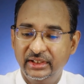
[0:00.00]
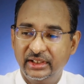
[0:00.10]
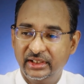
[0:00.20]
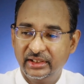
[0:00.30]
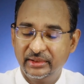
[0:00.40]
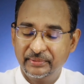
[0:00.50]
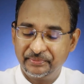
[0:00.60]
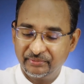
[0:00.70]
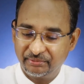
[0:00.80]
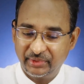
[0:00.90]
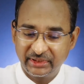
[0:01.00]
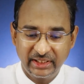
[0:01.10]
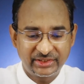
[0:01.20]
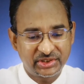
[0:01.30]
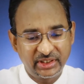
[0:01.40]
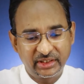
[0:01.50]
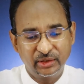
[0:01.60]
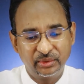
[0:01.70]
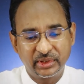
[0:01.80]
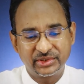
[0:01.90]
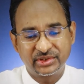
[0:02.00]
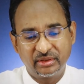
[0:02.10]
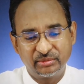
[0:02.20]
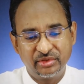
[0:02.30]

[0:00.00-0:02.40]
But let's take a look at some